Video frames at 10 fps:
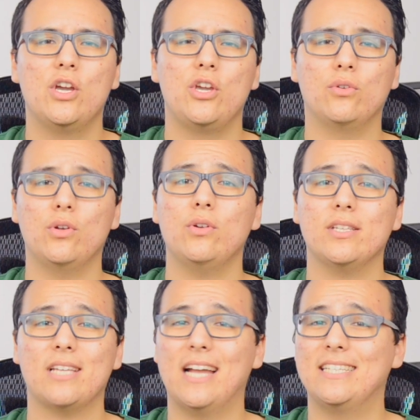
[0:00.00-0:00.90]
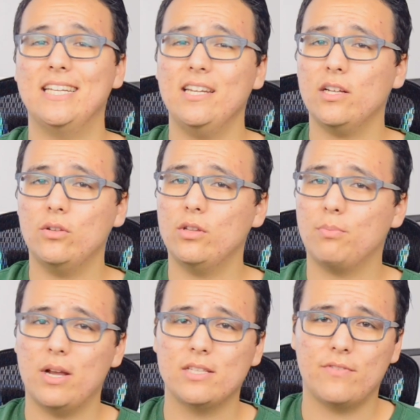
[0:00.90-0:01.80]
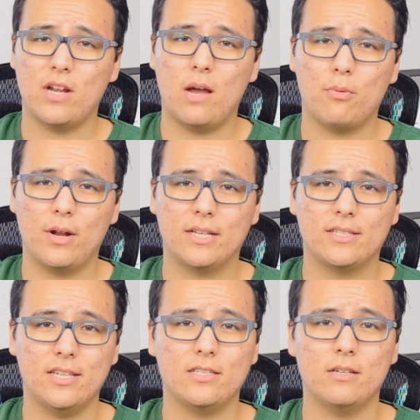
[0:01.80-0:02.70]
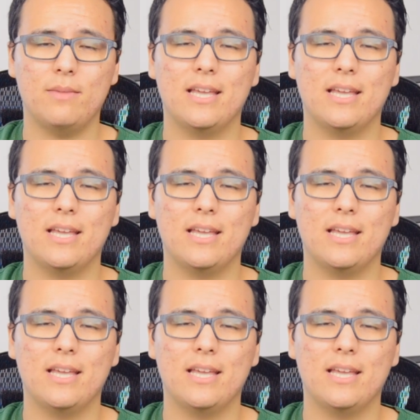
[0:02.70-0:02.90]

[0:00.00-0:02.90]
You'll notice I didn't include the price of an operating system,